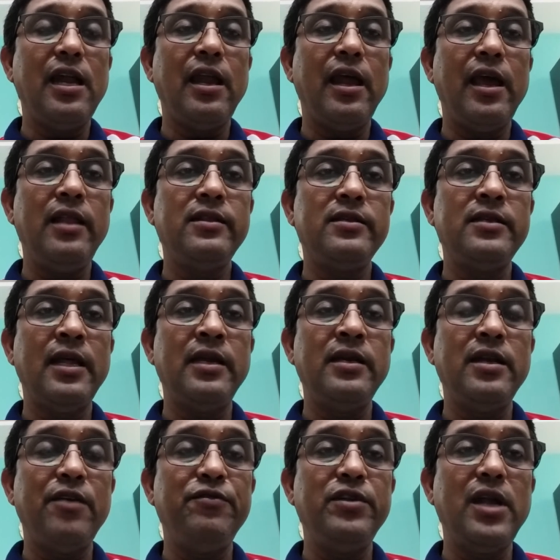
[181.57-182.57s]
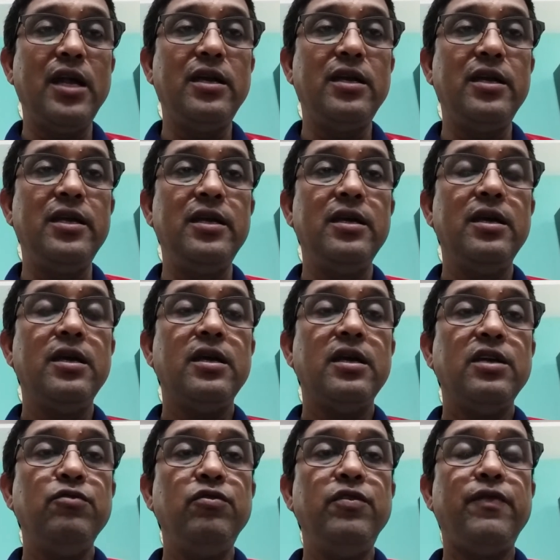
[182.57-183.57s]
health, then definitely
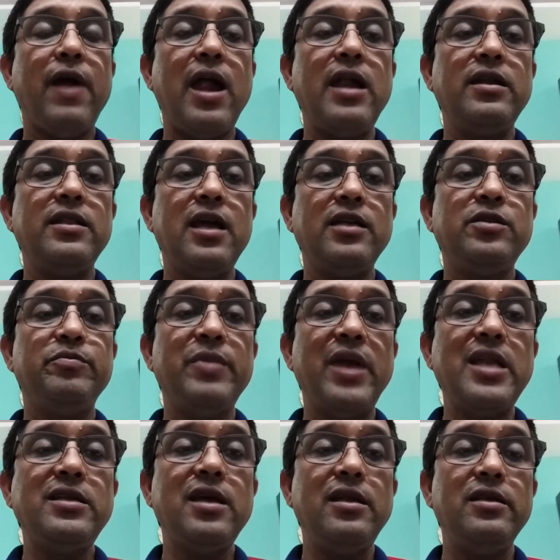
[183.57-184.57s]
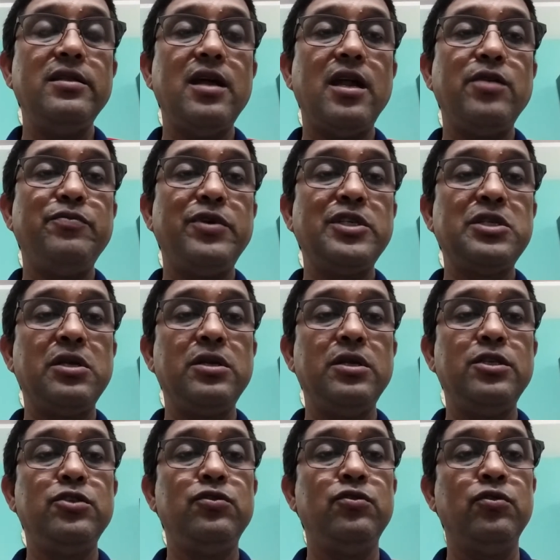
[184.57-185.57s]
you will find that mentally that person
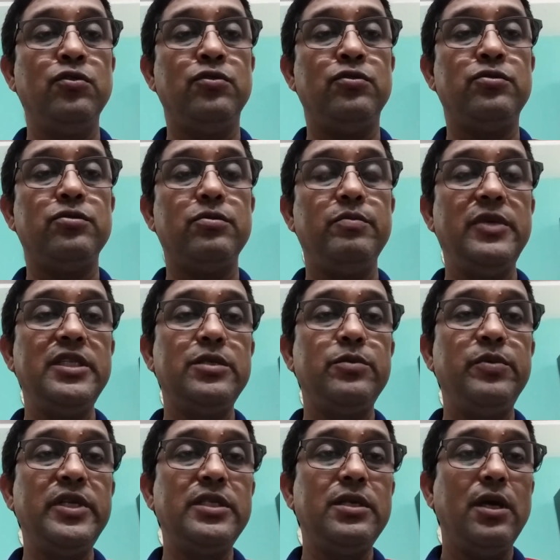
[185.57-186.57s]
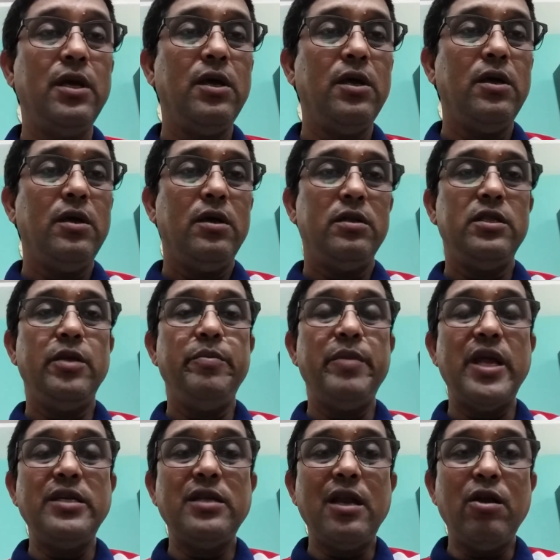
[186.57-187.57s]
is good. Means the
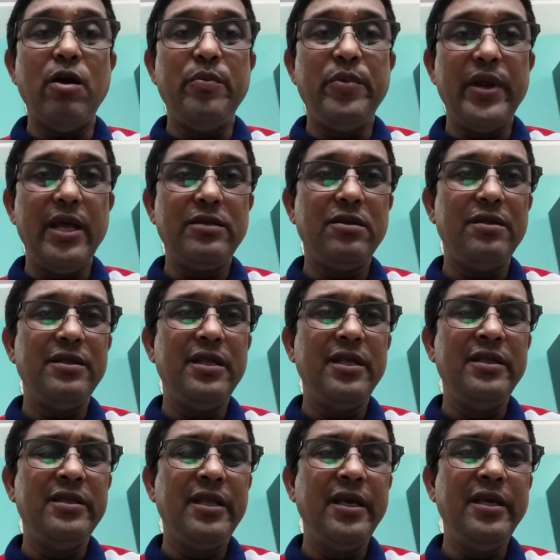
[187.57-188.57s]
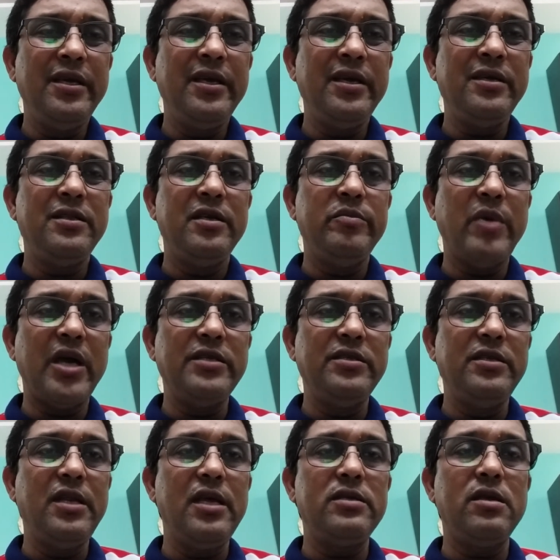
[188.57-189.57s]
mental operation, the thinking, the
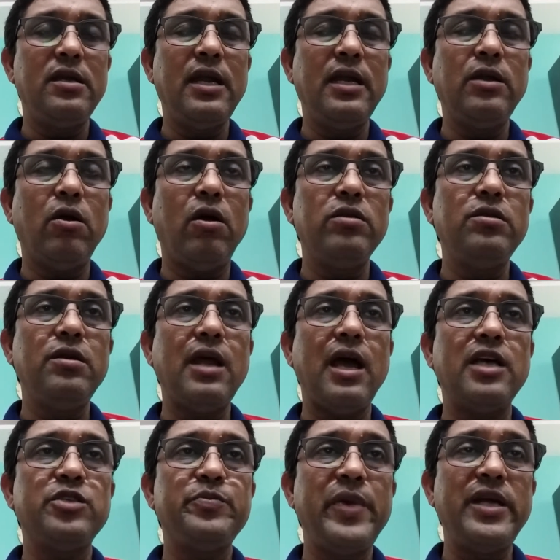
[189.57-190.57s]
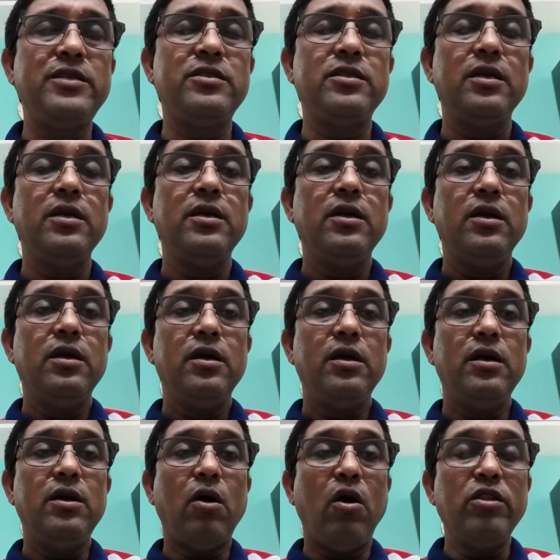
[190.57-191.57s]
imagination, and other aspects,
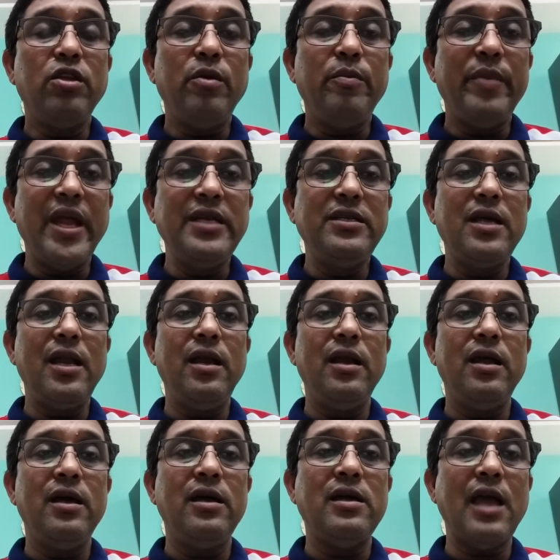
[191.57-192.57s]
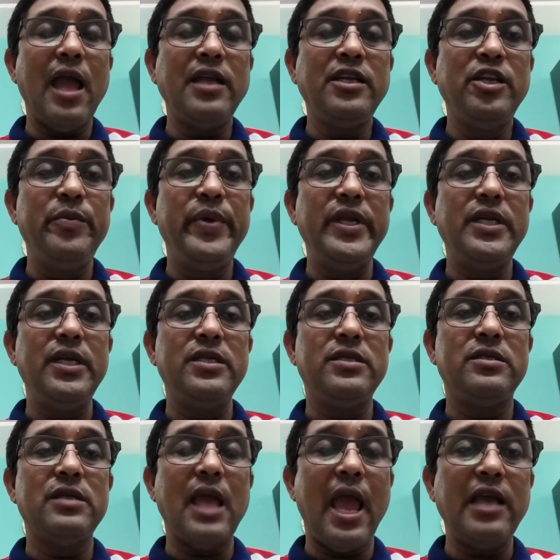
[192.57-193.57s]
other mental
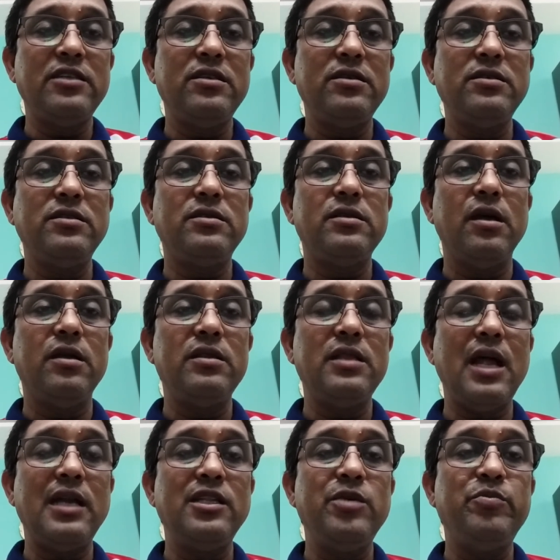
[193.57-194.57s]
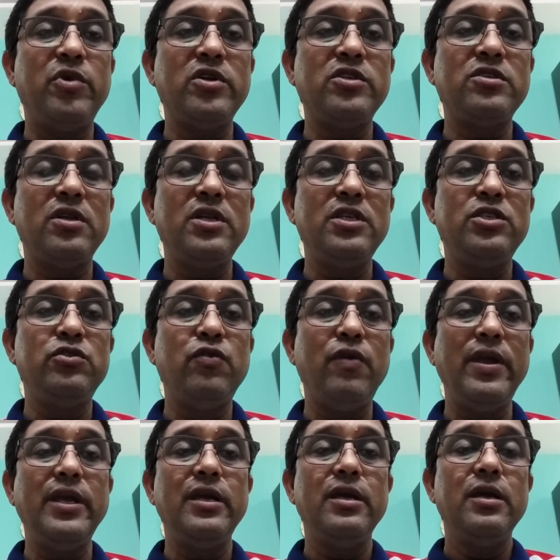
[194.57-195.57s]
activities, actions that the person is doing